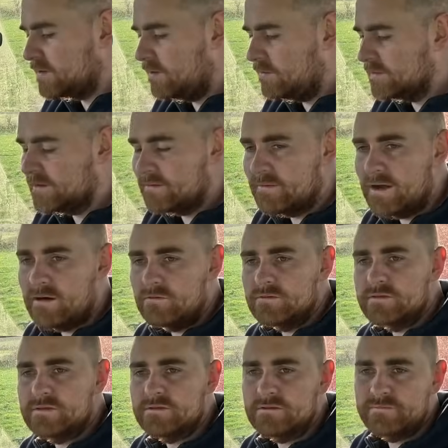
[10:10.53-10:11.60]
all year
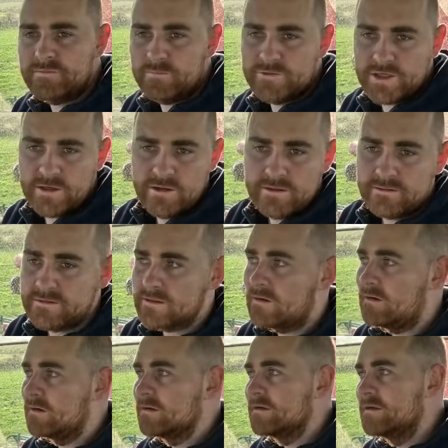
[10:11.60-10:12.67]
round from turning,
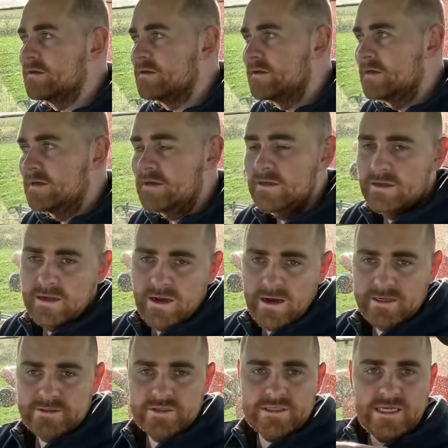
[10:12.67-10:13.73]
so
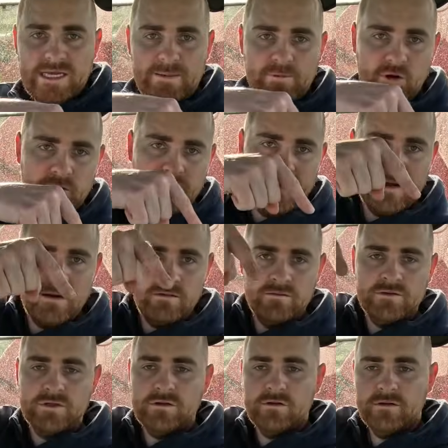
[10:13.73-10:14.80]
I just keep going
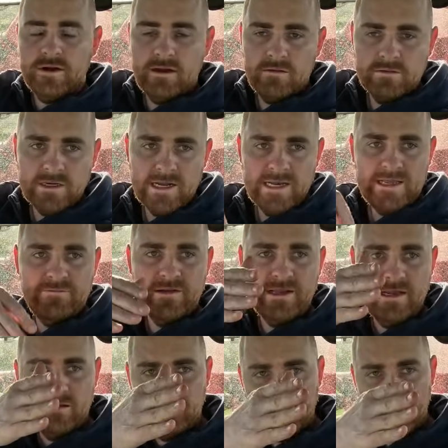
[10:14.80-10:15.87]
around. I leave a
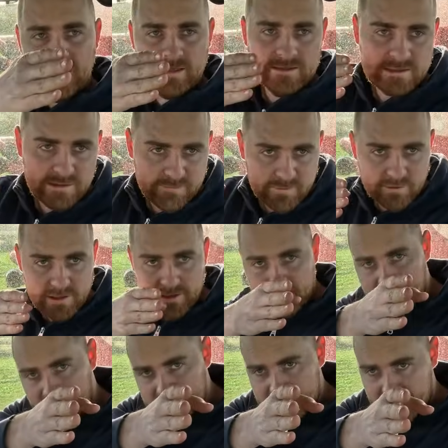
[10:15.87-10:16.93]
little vacancy for going in
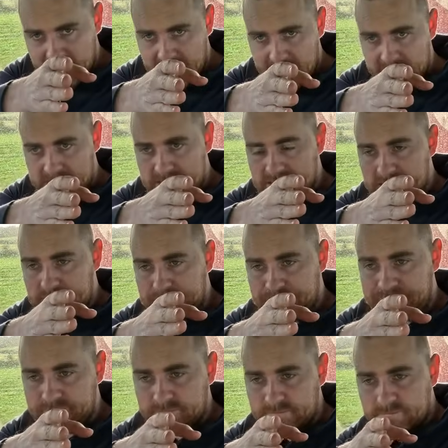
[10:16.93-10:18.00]
and out of the gate,
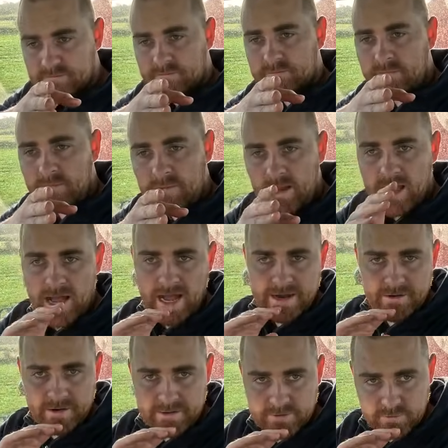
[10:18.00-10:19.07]

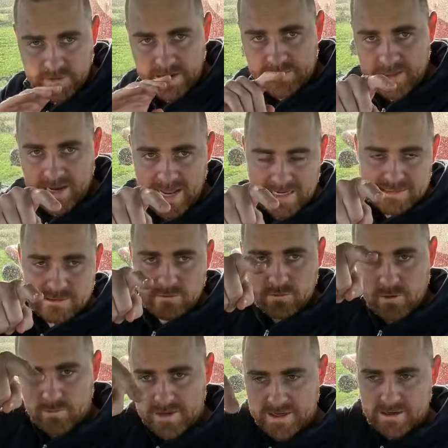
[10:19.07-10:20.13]
and I do that in the last load
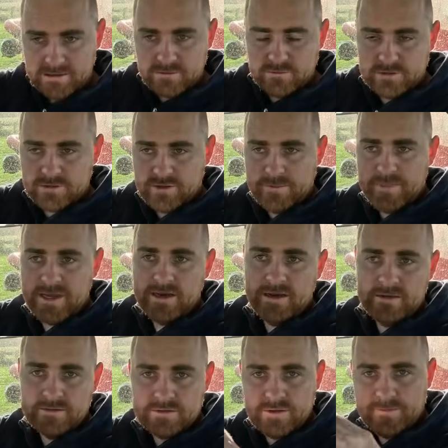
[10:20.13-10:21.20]
coming in. I'll do a strip in
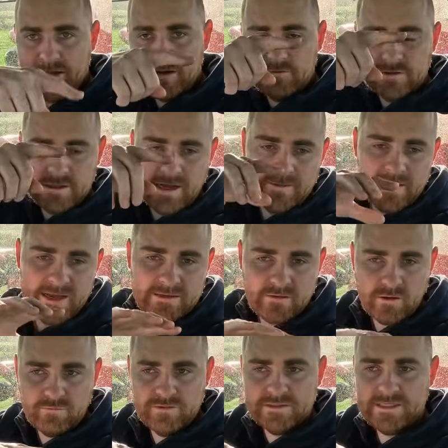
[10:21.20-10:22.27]
and a strip out, and that
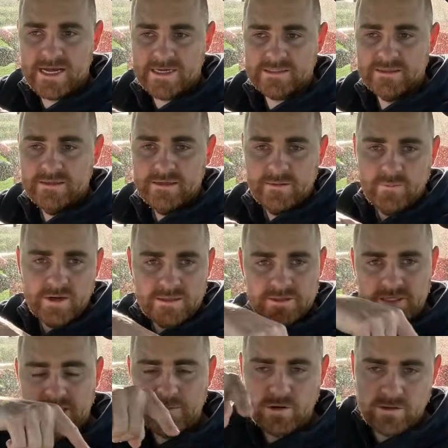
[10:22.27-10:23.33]
covers that. But I
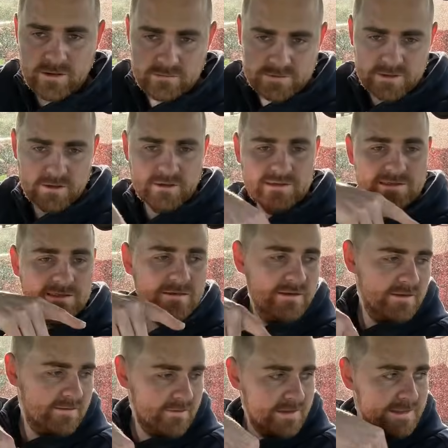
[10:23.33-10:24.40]
just keep going around circles.
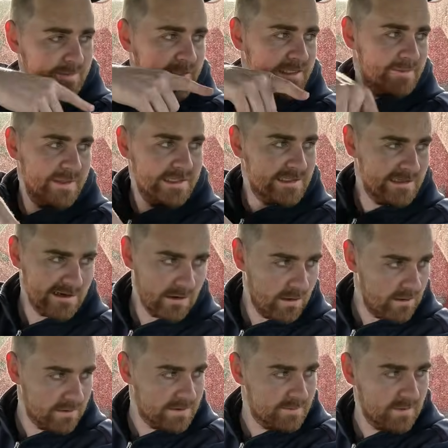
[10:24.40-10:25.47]
There is bits missed in the
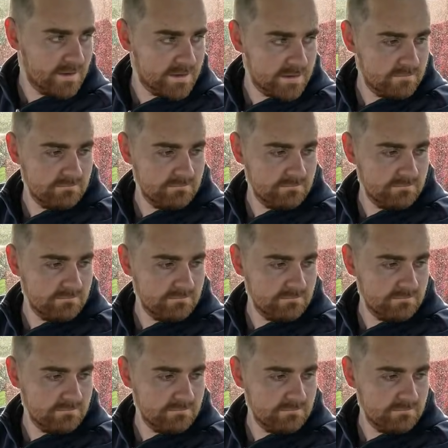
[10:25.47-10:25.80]
corners, but